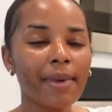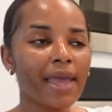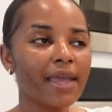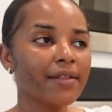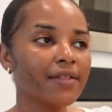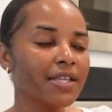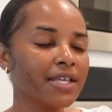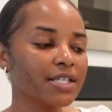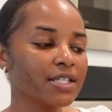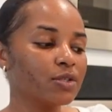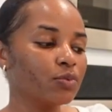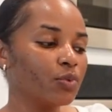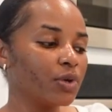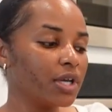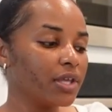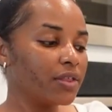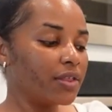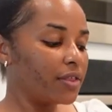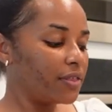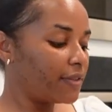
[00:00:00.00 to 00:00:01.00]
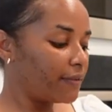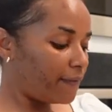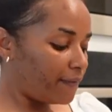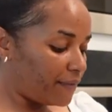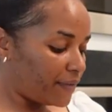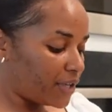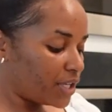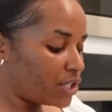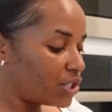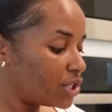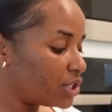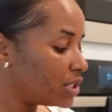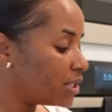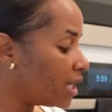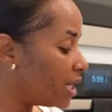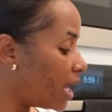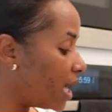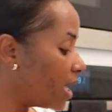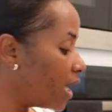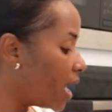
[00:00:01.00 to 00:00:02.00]
make this with the fish
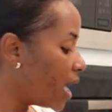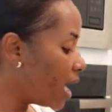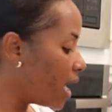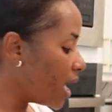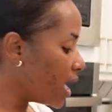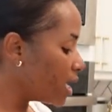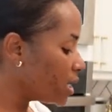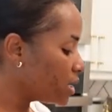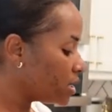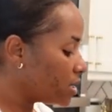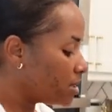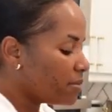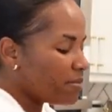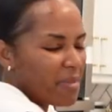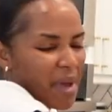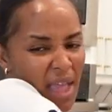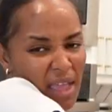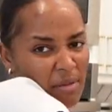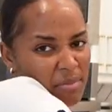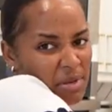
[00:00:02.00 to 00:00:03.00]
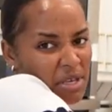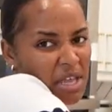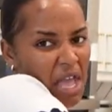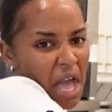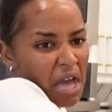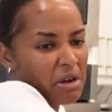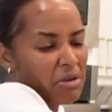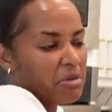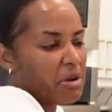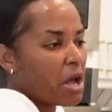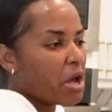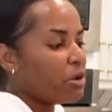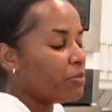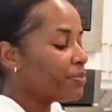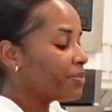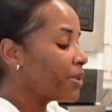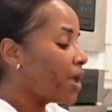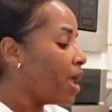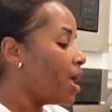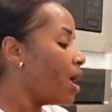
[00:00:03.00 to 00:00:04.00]
that I got, maybe.
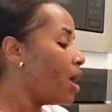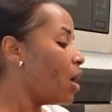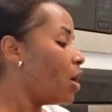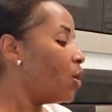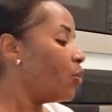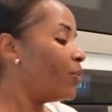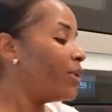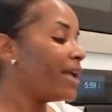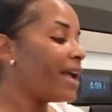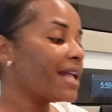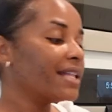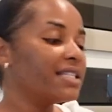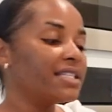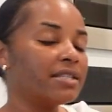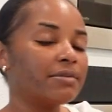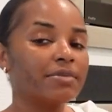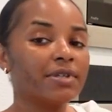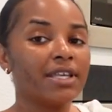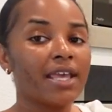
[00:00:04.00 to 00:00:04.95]
We got some